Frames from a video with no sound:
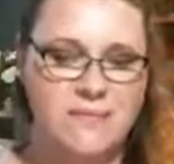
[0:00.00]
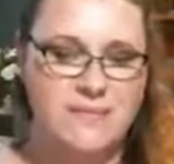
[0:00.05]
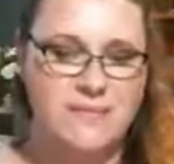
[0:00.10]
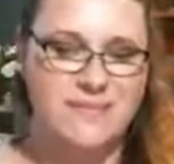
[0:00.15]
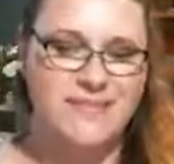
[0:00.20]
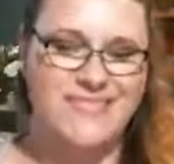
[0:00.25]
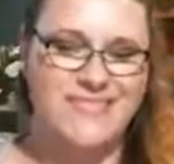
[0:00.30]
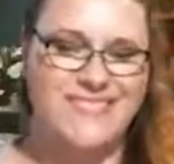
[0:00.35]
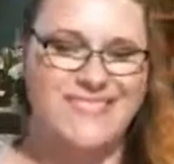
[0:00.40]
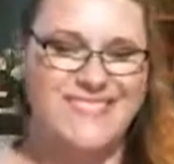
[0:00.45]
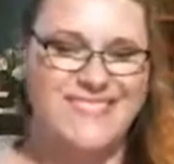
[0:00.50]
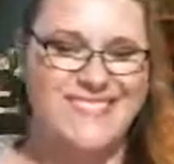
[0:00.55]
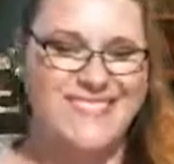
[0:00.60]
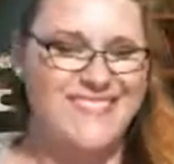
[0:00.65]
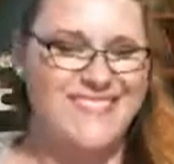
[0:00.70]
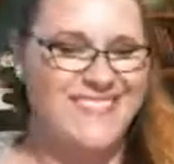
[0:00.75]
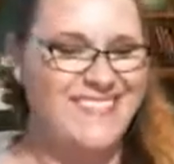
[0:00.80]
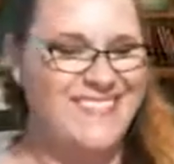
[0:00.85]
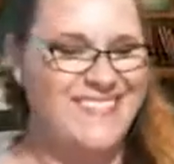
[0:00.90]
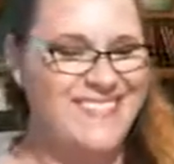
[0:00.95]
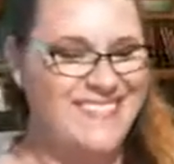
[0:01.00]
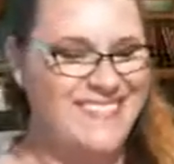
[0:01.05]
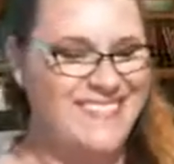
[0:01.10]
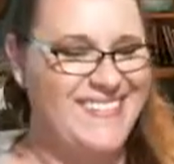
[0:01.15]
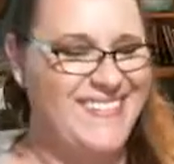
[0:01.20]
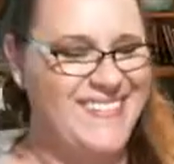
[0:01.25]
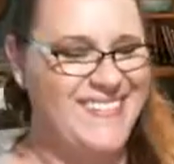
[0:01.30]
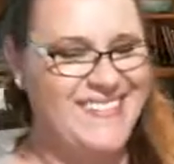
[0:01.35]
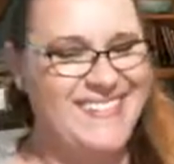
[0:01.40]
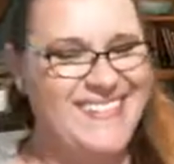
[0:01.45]
It's
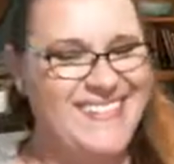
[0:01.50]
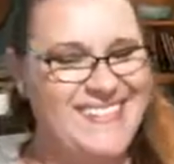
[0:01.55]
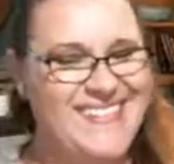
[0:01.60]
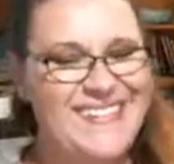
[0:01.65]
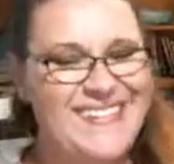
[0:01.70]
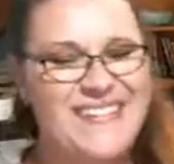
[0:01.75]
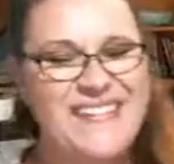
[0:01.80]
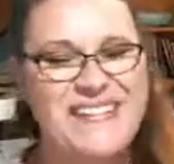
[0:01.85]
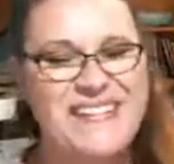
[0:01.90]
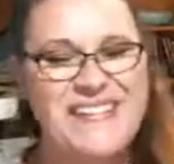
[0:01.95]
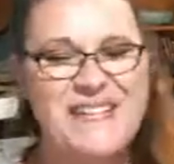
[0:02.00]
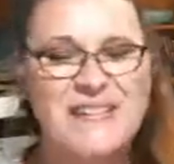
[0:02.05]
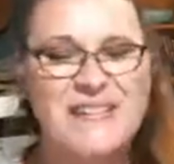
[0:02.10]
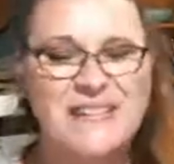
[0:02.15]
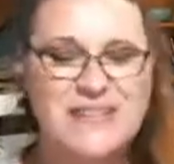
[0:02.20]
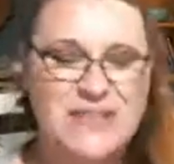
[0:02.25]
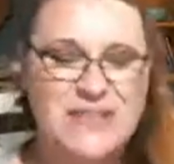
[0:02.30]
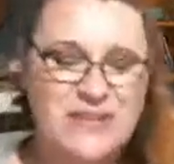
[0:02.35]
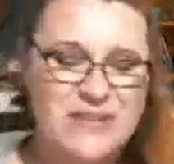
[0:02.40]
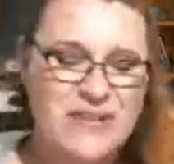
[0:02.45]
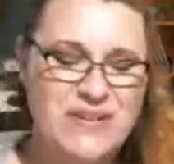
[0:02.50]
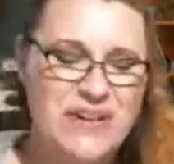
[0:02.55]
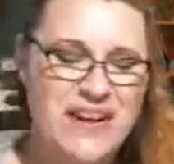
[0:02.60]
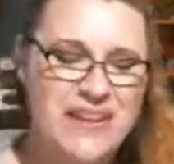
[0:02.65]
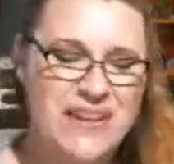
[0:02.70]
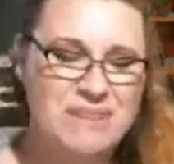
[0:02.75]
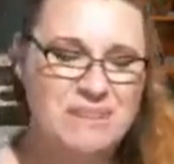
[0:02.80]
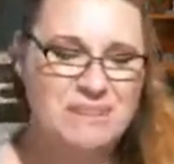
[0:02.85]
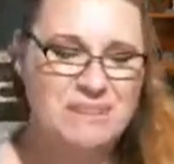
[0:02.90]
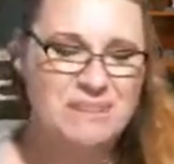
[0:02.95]
just great.